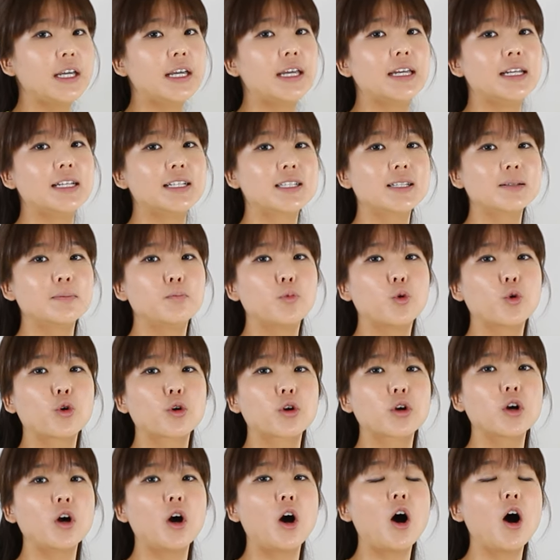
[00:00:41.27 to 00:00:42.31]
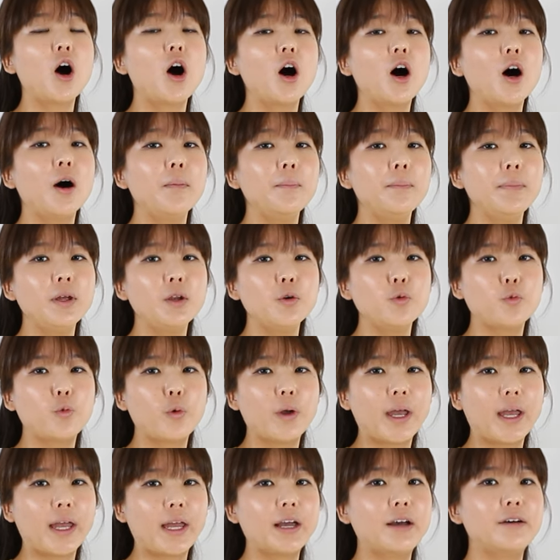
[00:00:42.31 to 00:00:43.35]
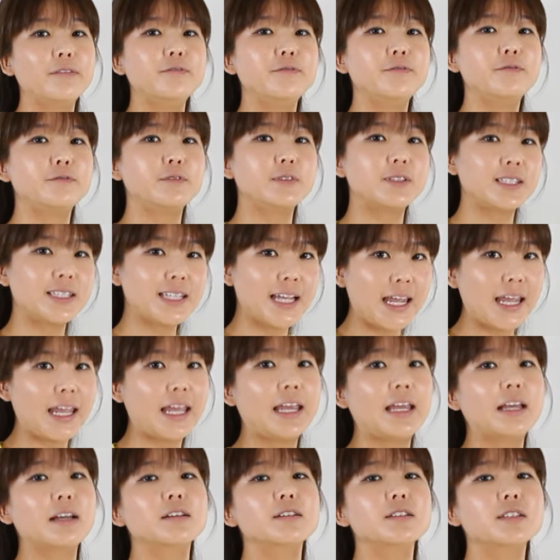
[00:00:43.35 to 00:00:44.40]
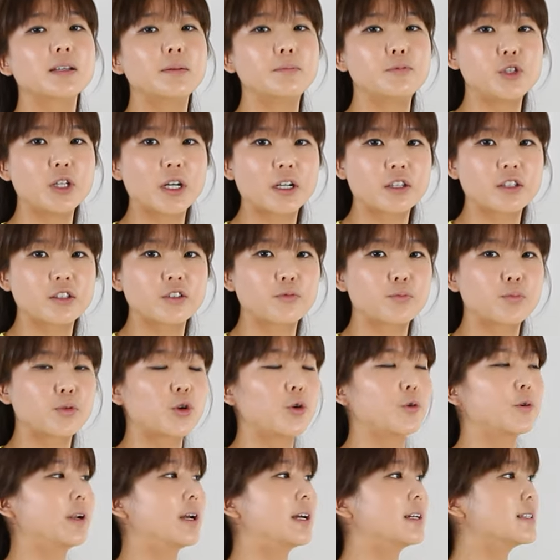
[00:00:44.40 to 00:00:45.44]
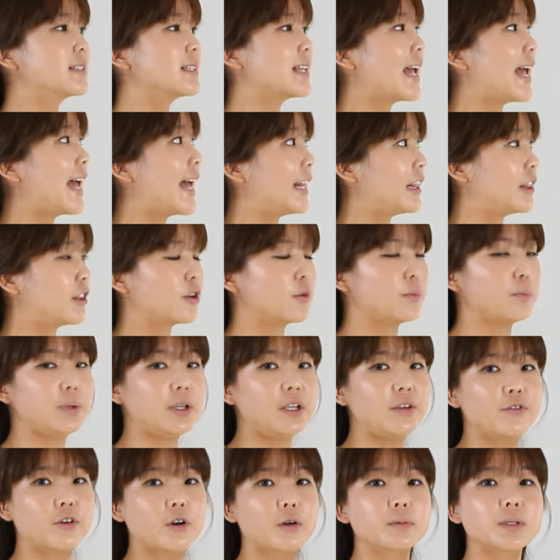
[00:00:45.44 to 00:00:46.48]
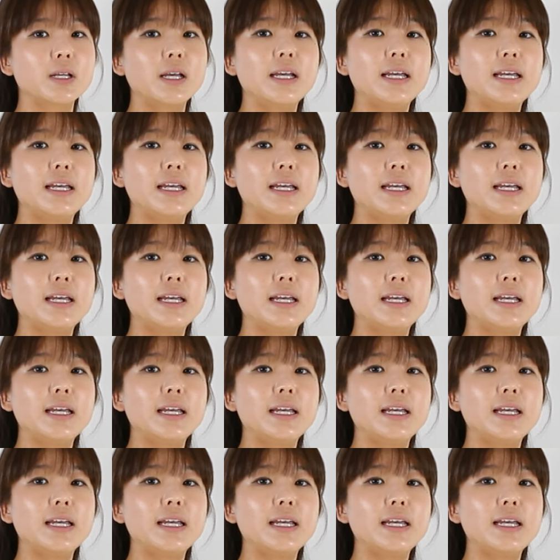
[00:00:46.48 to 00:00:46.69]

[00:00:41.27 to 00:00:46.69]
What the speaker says: is a more common way of saying subjective pronouns and their be verb.